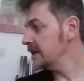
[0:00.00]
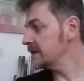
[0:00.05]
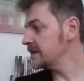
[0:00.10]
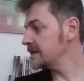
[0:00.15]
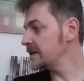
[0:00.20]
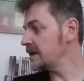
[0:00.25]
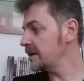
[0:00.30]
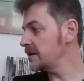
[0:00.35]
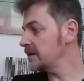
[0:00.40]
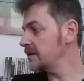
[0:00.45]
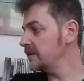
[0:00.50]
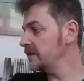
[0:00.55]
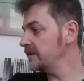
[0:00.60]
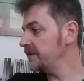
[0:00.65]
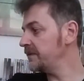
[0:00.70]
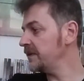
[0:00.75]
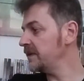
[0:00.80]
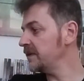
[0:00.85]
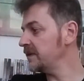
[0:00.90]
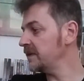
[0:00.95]
so
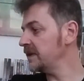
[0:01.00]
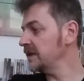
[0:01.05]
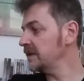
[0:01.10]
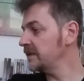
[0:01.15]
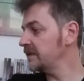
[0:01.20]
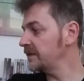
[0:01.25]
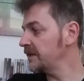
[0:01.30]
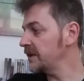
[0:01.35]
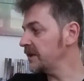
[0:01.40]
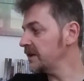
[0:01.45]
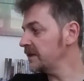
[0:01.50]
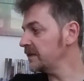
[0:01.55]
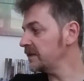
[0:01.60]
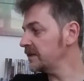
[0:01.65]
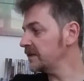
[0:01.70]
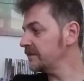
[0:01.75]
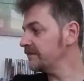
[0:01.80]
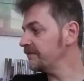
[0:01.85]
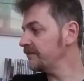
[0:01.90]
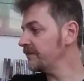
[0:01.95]
first things
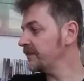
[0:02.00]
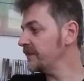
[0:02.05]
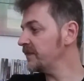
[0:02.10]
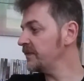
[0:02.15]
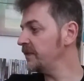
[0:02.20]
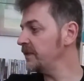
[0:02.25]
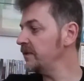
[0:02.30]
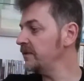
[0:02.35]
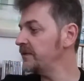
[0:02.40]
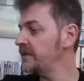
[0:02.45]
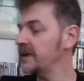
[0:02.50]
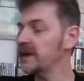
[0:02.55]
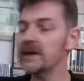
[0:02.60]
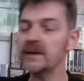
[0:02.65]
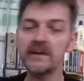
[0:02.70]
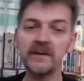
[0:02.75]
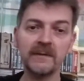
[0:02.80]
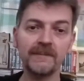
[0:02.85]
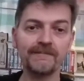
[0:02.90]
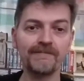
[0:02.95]
first, a few
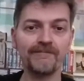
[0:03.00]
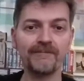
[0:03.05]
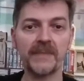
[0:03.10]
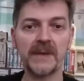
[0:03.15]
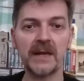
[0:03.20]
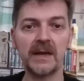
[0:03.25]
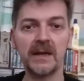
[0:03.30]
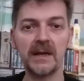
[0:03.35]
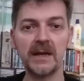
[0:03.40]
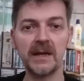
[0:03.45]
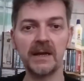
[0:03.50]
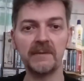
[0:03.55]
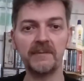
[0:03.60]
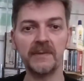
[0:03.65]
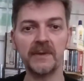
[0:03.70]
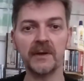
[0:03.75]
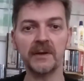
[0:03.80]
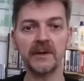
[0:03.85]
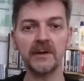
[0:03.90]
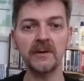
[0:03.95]
figures.
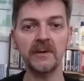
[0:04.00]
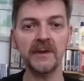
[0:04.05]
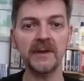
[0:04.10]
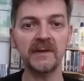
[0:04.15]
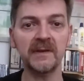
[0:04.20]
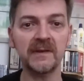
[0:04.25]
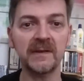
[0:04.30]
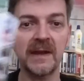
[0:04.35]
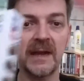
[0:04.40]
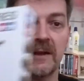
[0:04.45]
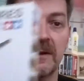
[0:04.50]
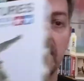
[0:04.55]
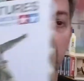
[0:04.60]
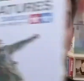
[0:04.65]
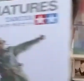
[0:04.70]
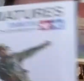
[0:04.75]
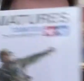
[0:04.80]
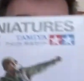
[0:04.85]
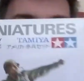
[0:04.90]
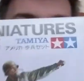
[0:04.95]
I got this set
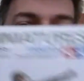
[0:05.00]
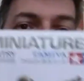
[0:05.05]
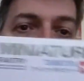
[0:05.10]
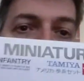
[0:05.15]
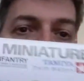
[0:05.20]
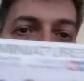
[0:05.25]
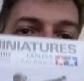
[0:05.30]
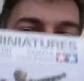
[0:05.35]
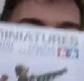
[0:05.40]
on